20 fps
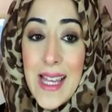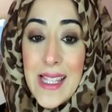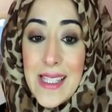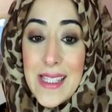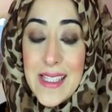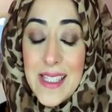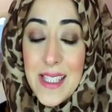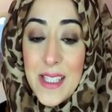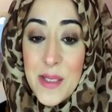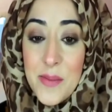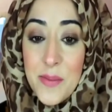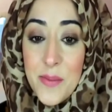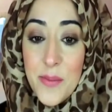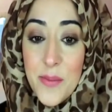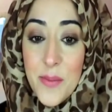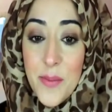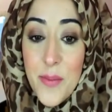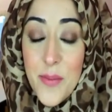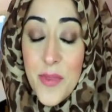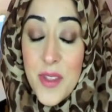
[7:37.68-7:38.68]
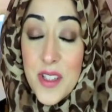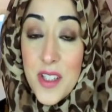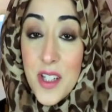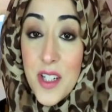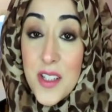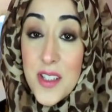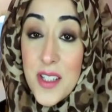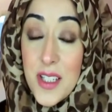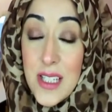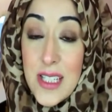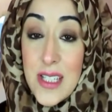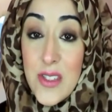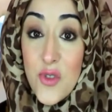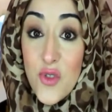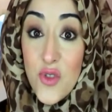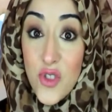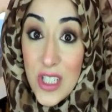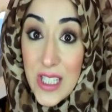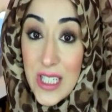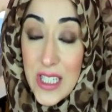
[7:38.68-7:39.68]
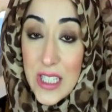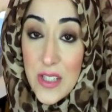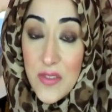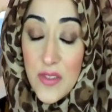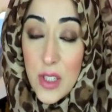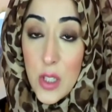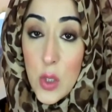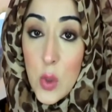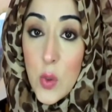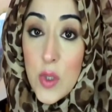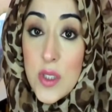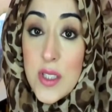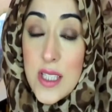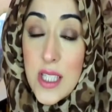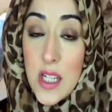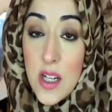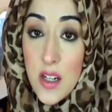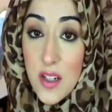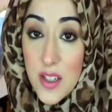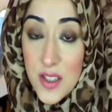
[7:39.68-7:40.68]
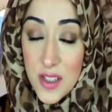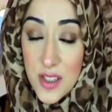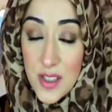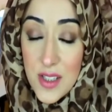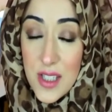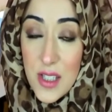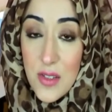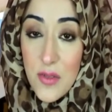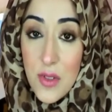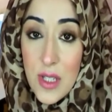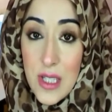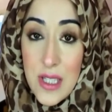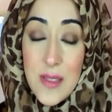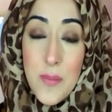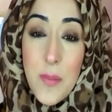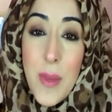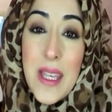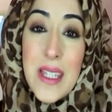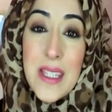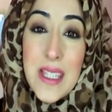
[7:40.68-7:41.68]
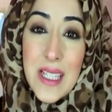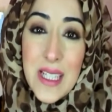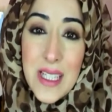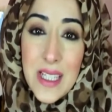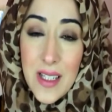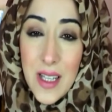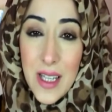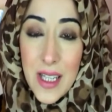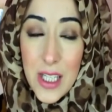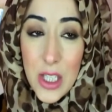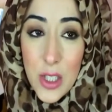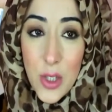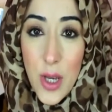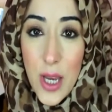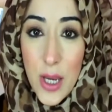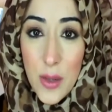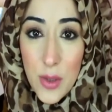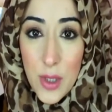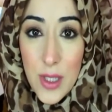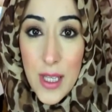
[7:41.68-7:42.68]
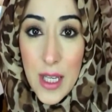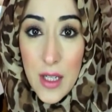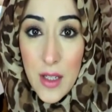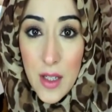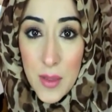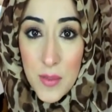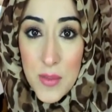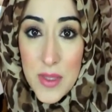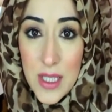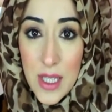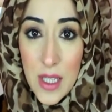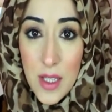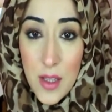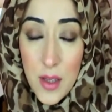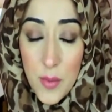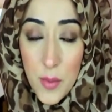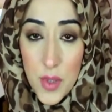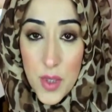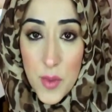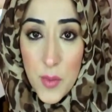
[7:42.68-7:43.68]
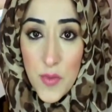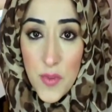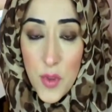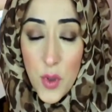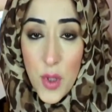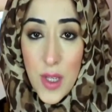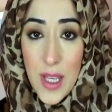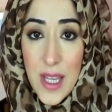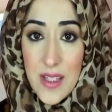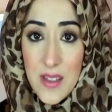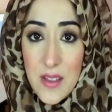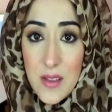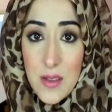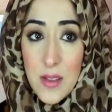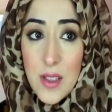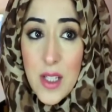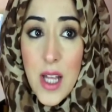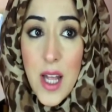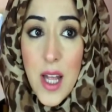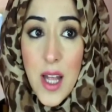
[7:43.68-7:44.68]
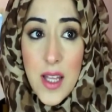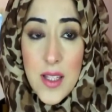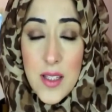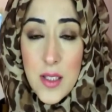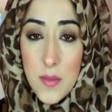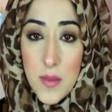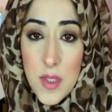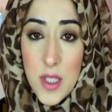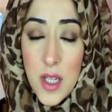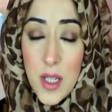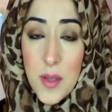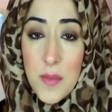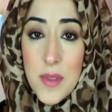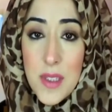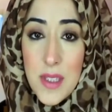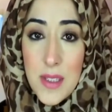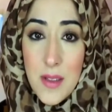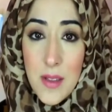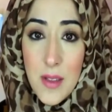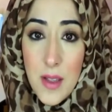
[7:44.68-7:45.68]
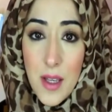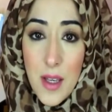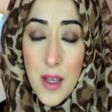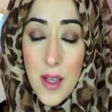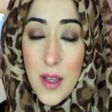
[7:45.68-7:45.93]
And the tartar is really difficult. Once it hardens, it's basically like, you know how you get lime scale at the bottom of your kettle sometimes?